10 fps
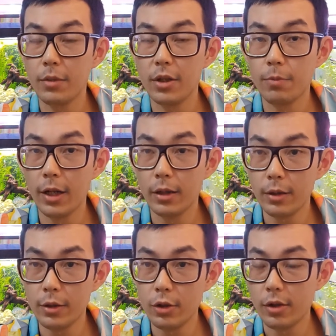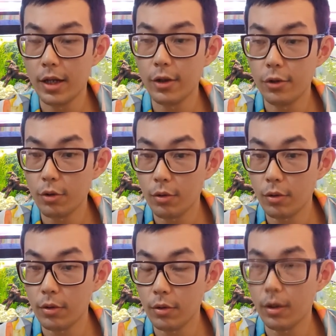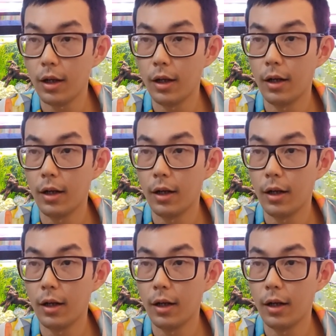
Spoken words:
misbalance, try to